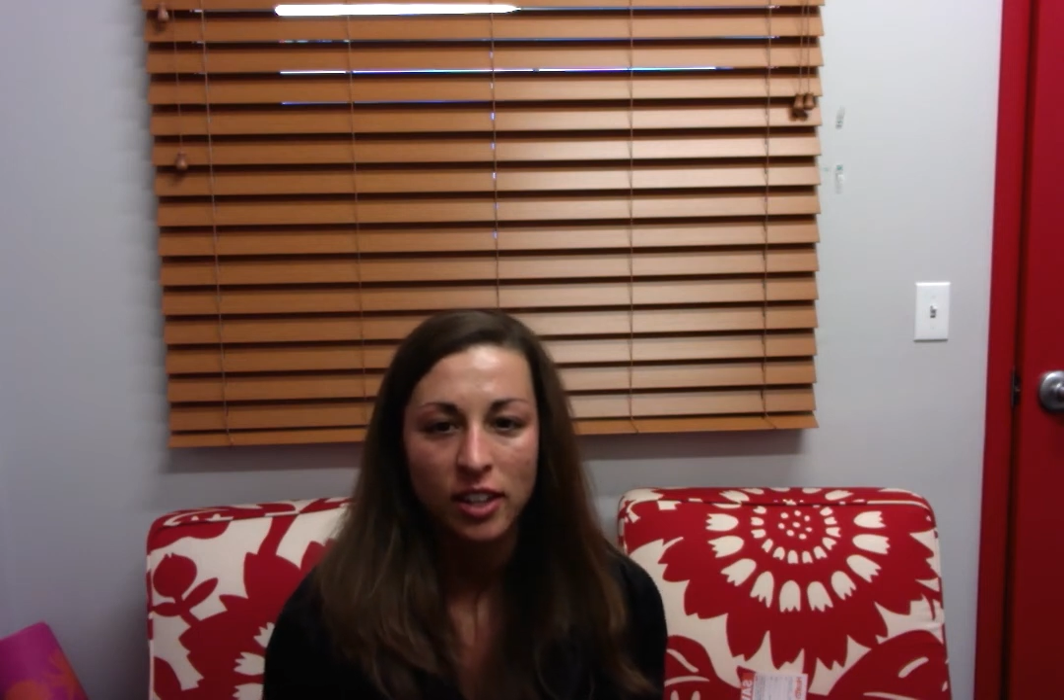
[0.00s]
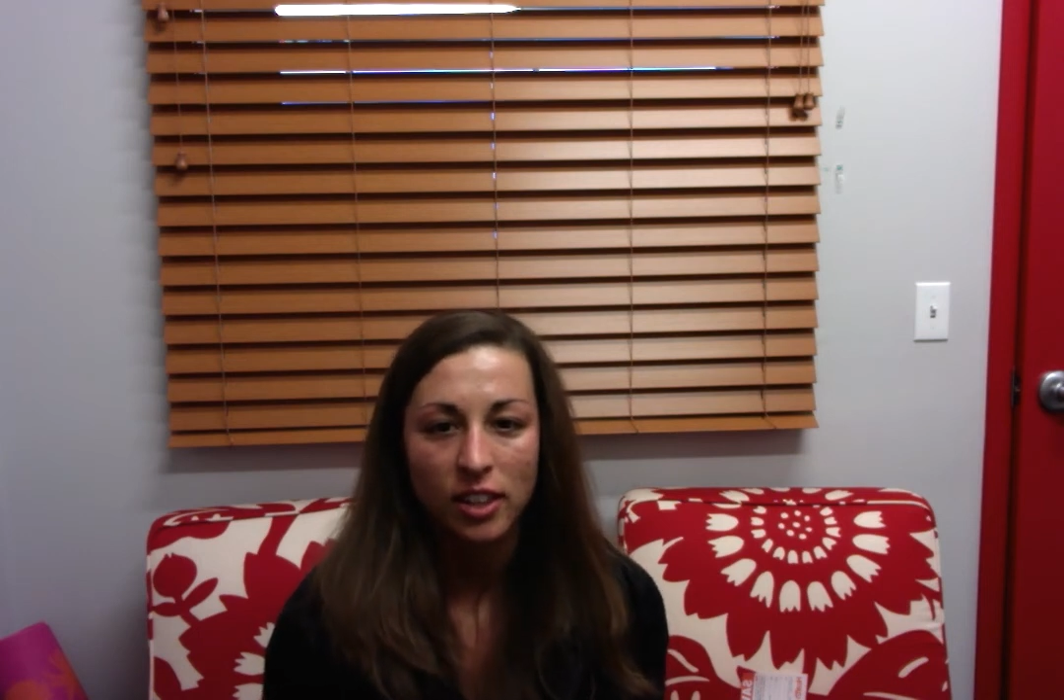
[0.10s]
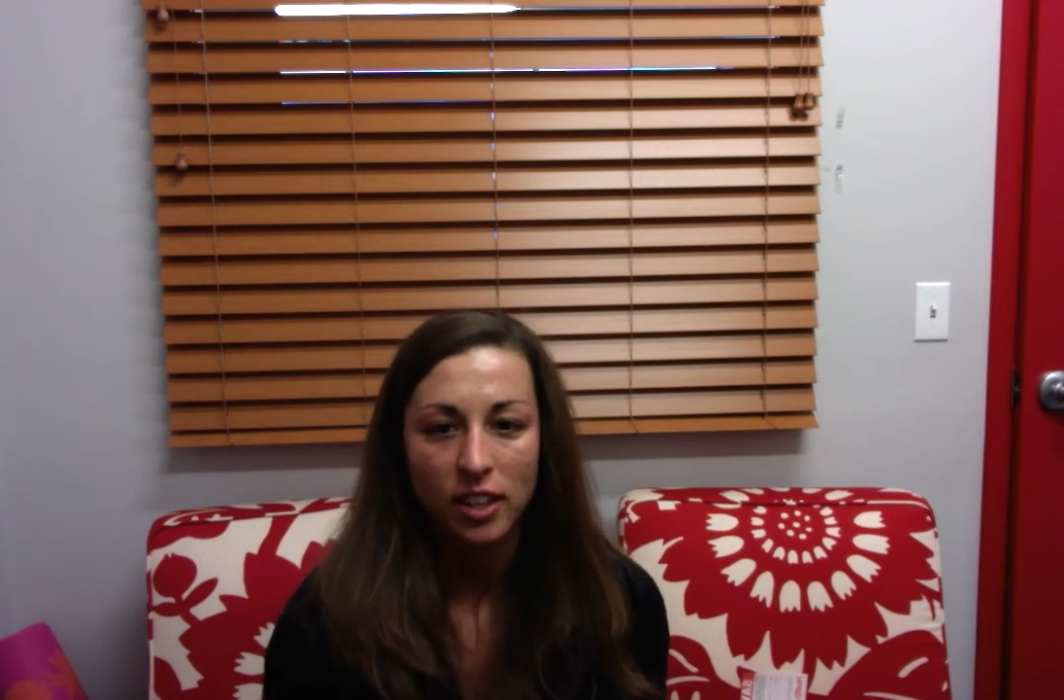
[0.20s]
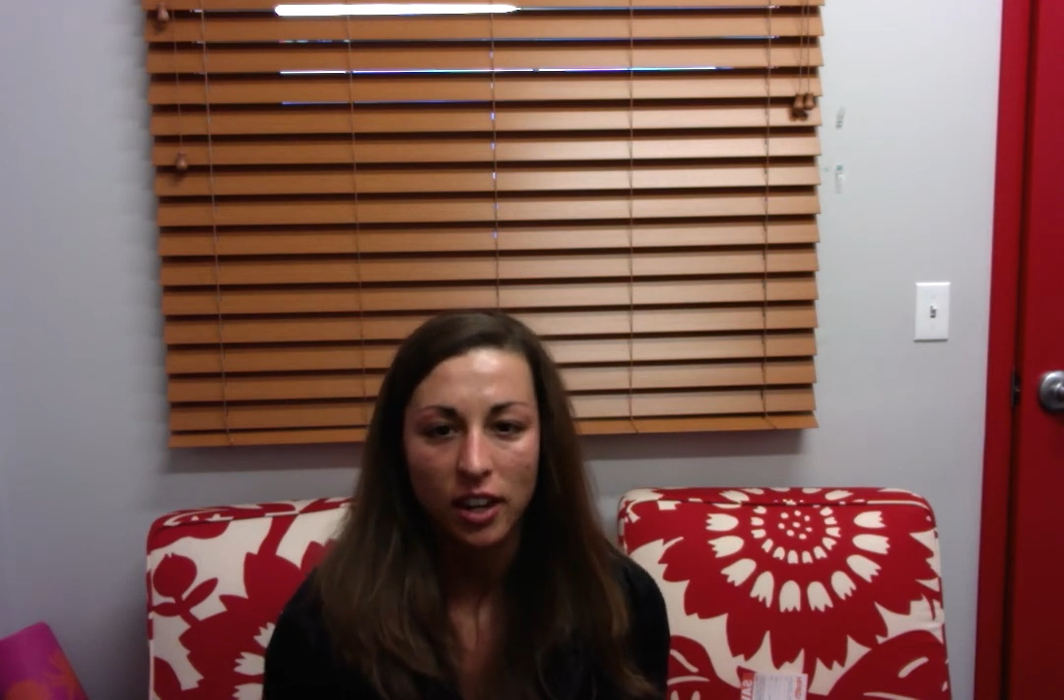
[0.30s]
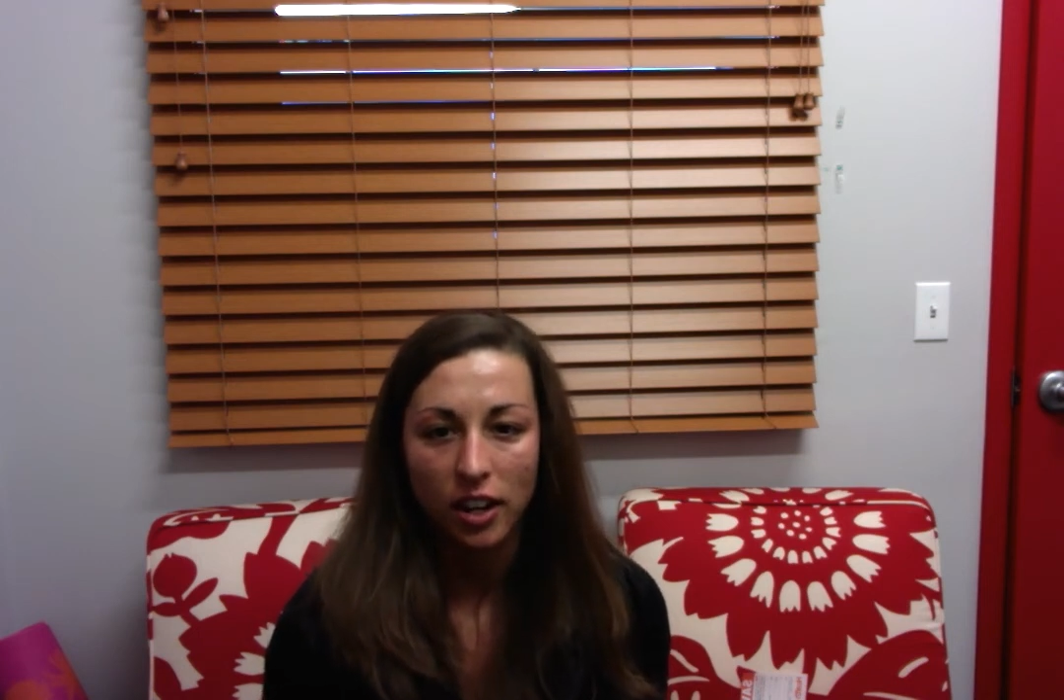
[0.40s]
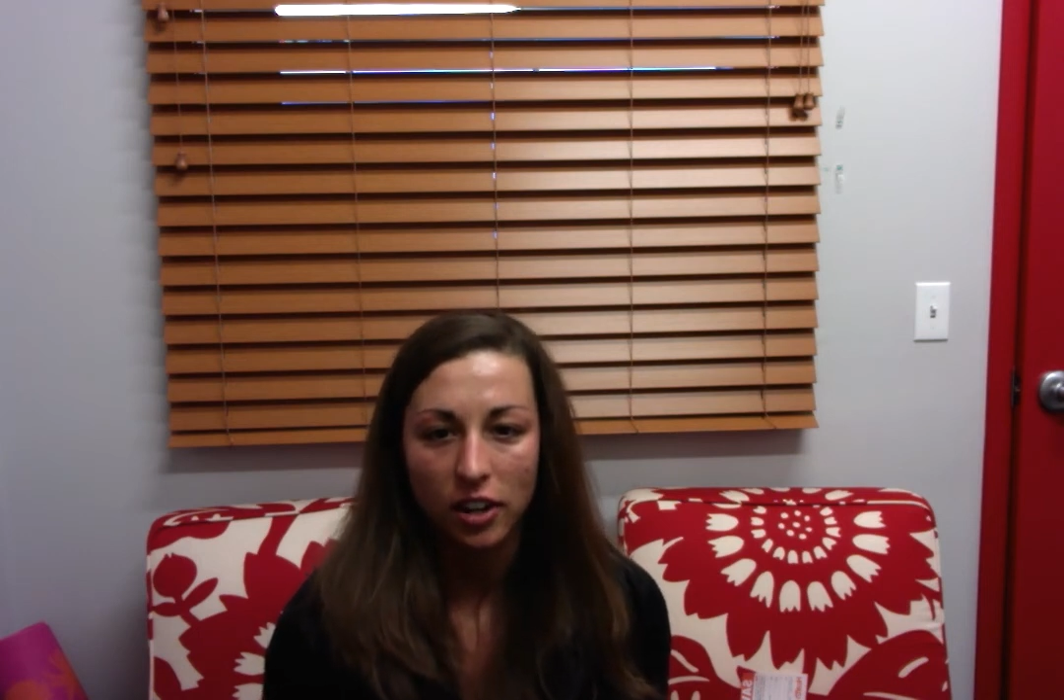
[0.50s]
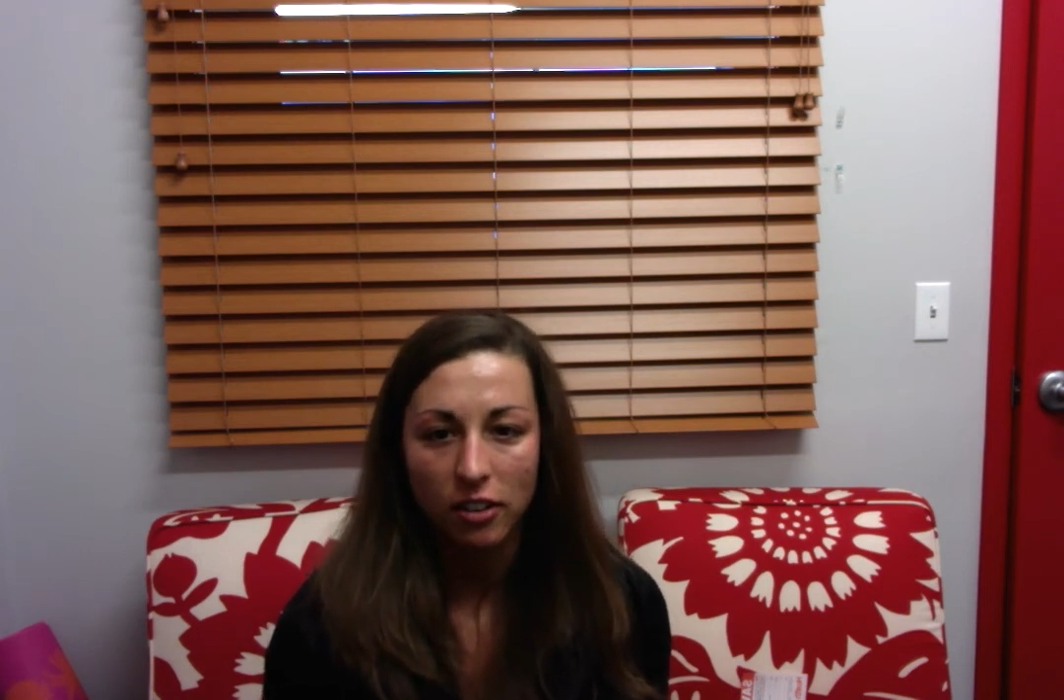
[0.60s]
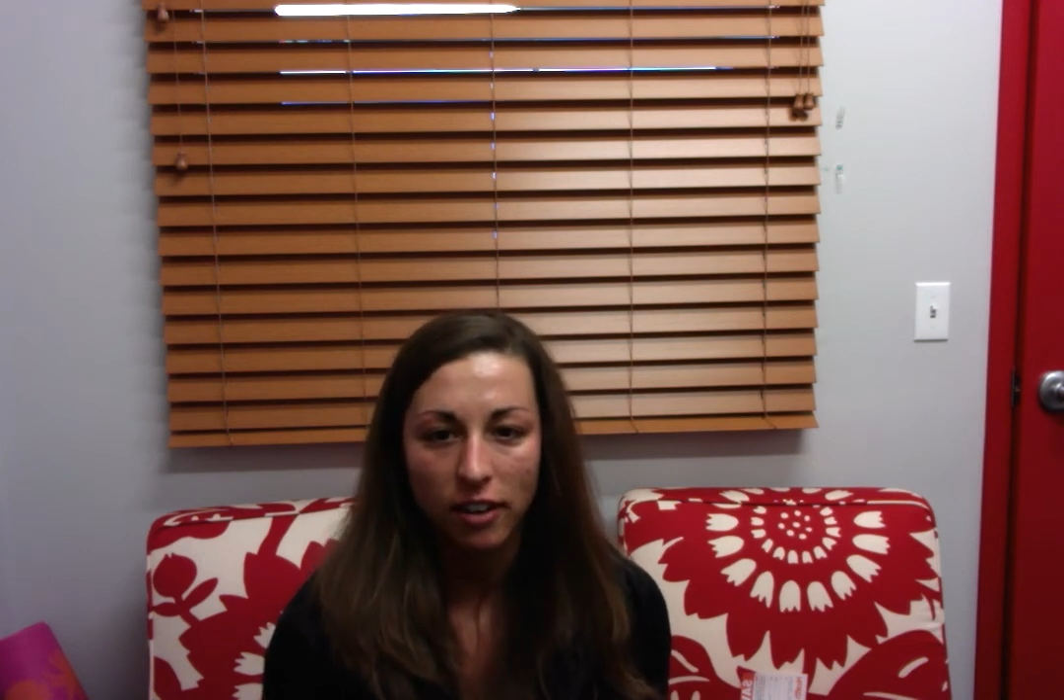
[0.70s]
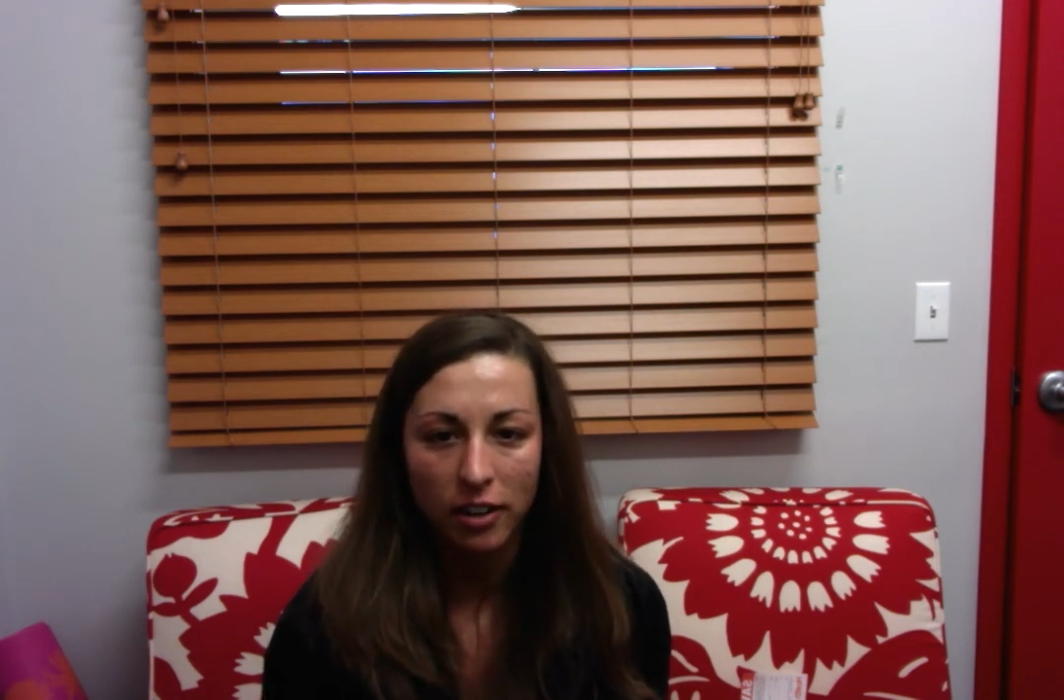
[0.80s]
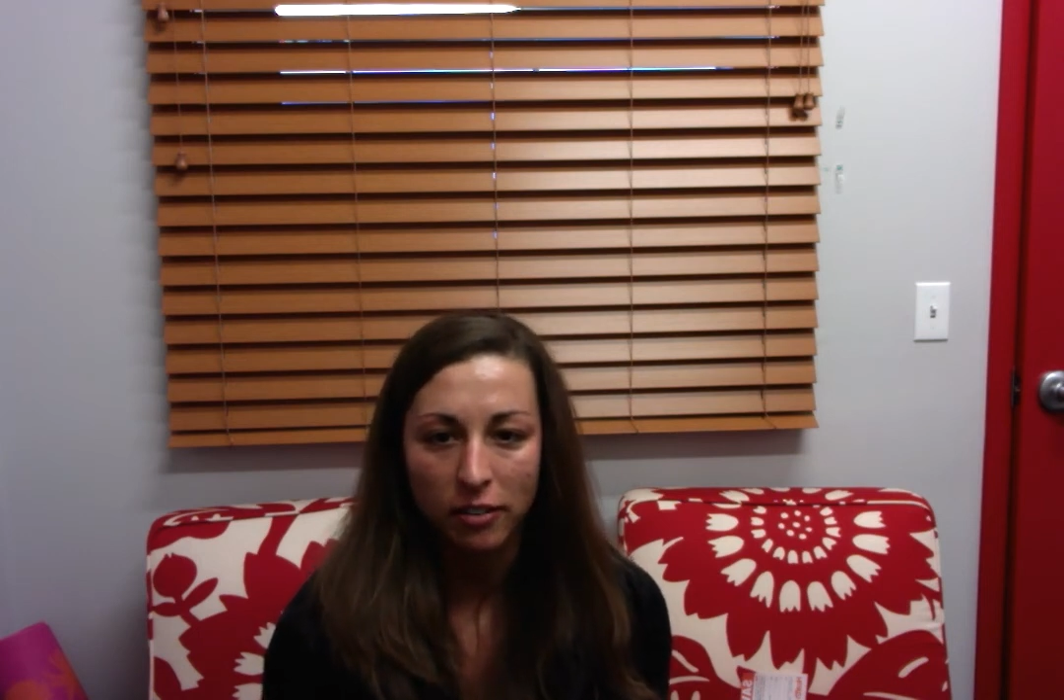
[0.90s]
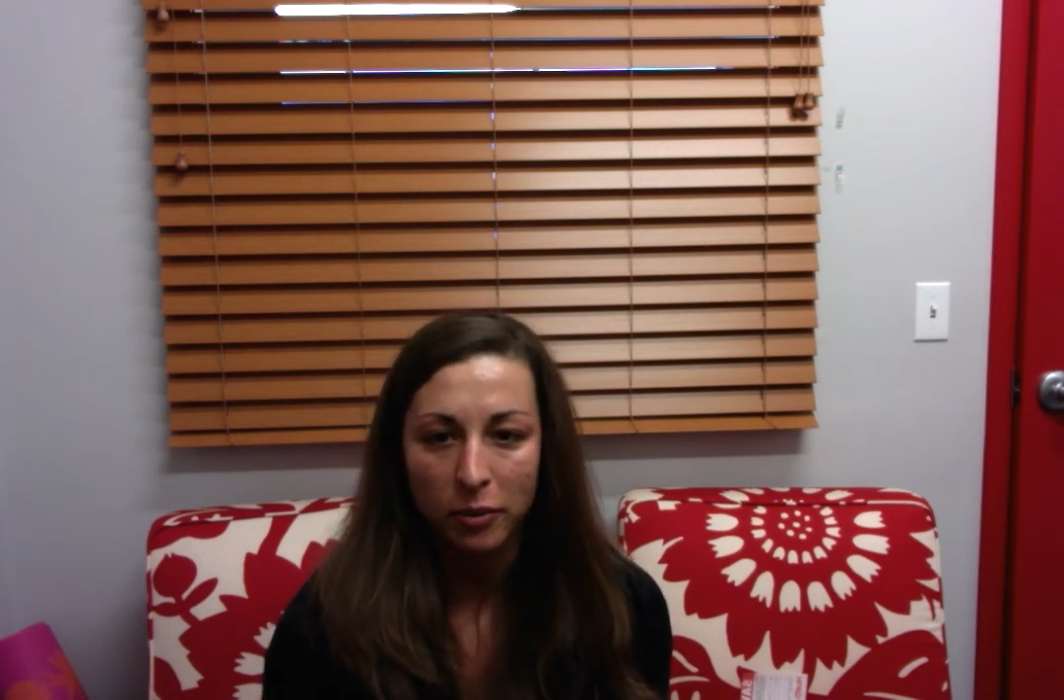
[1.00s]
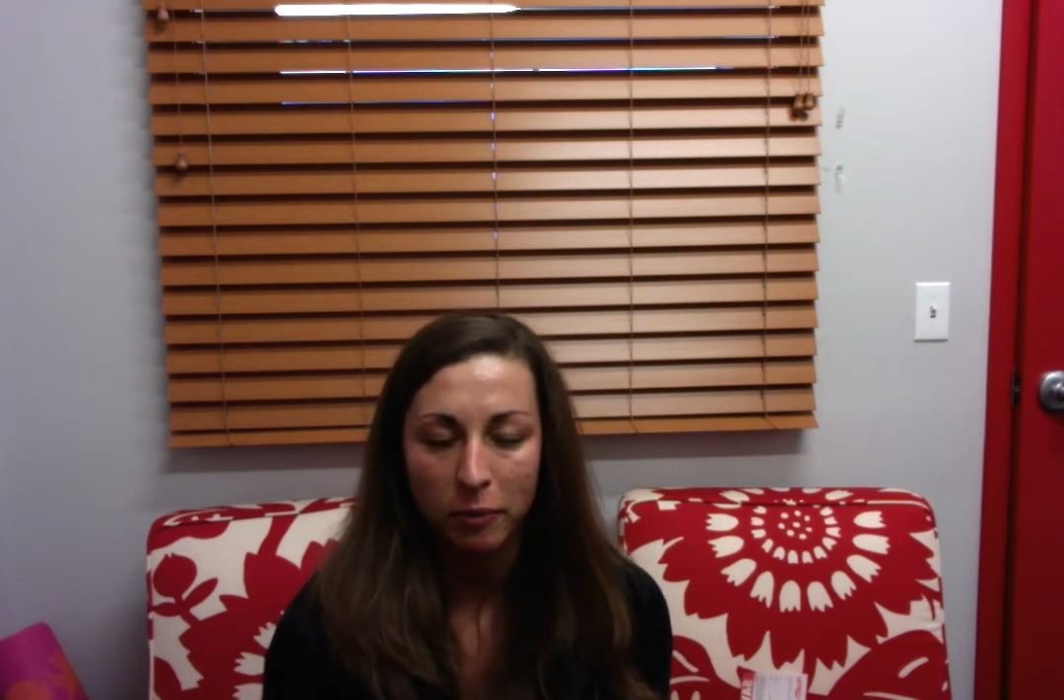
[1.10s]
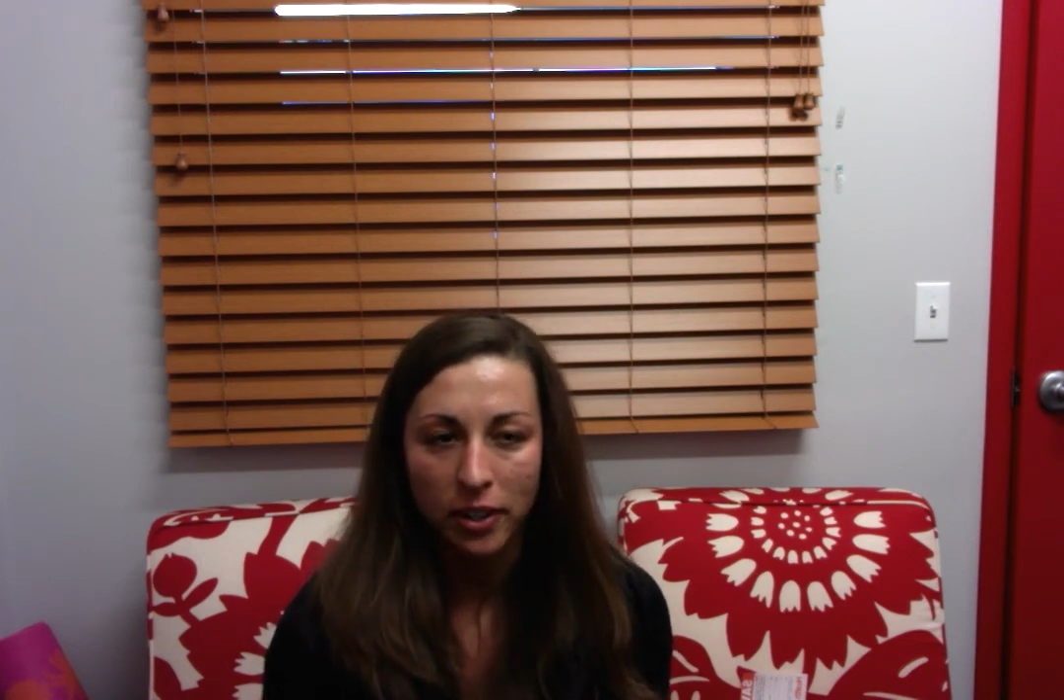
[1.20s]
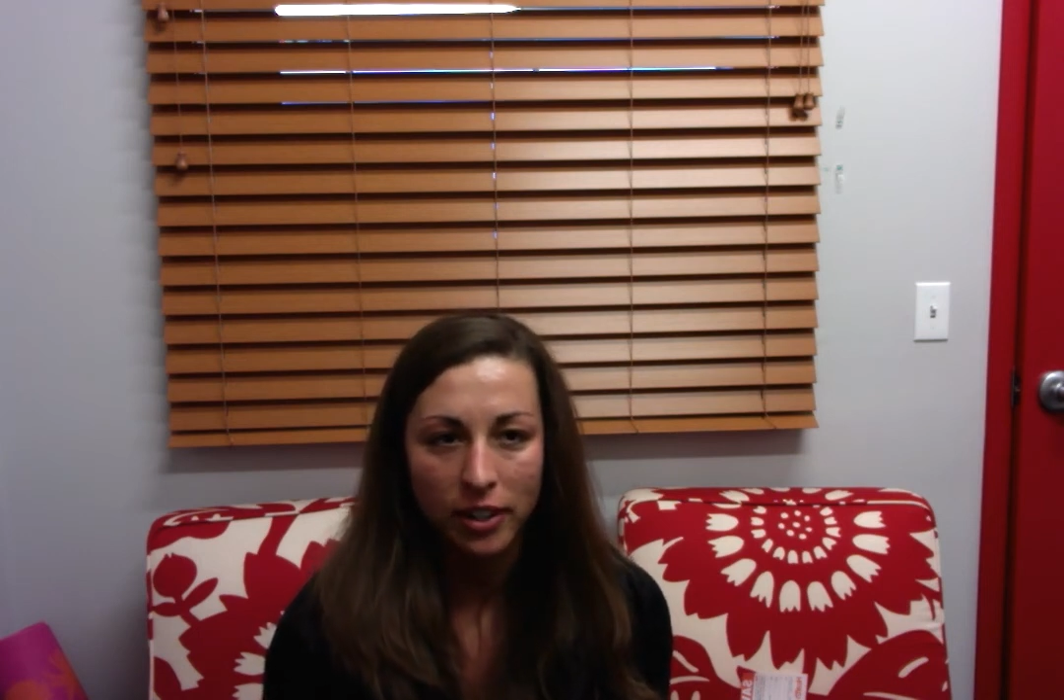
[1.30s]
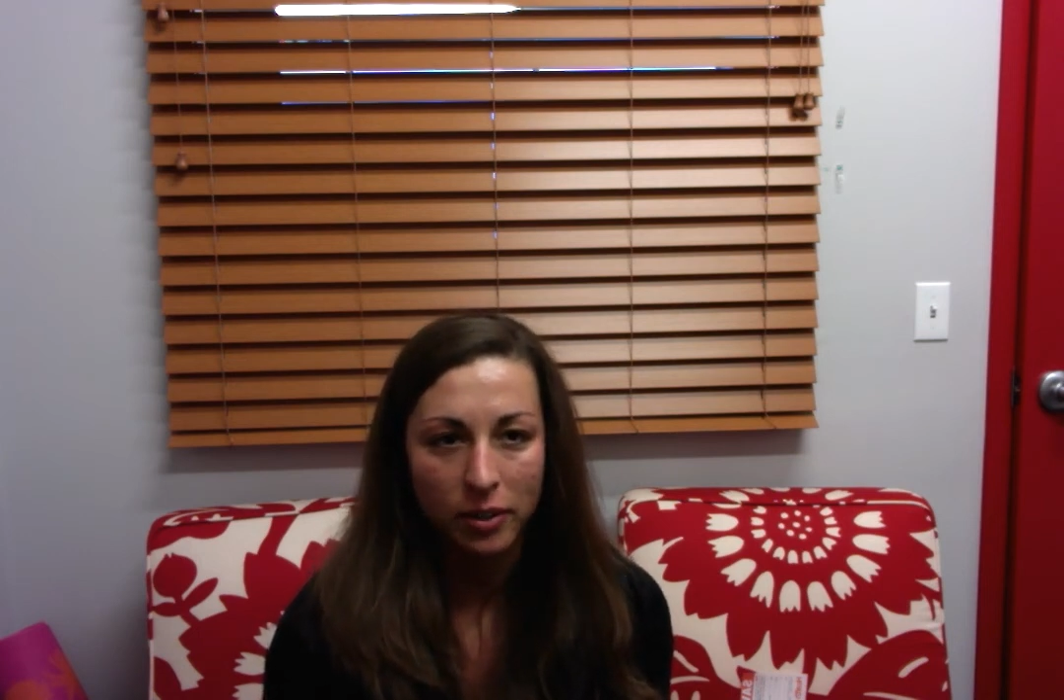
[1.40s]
then I had a great roommate,